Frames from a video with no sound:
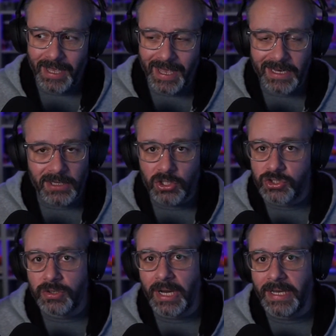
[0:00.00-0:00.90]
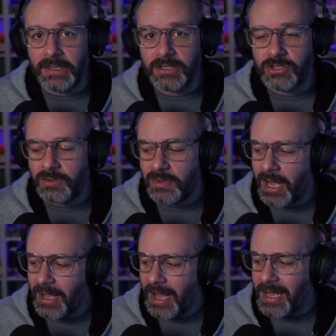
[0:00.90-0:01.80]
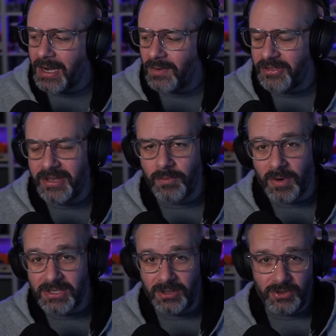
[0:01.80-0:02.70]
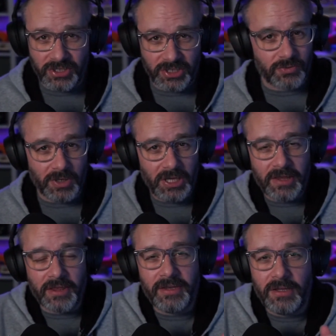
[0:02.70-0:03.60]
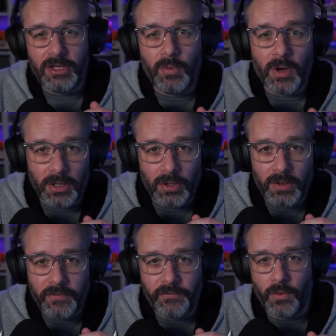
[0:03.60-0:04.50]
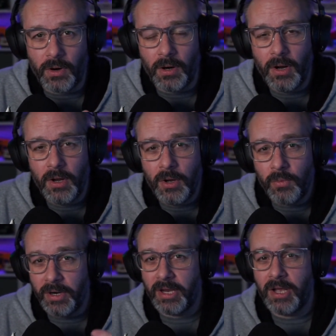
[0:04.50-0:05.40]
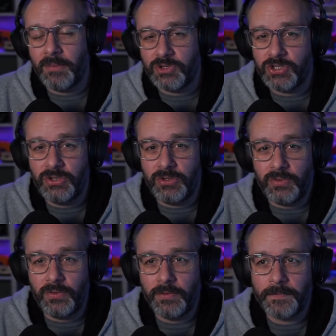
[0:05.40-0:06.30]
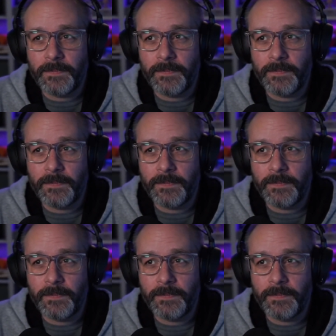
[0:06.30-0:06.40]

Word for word: And it looks great. So I, I don't think resolution is really the thing that you want to look for when it comes to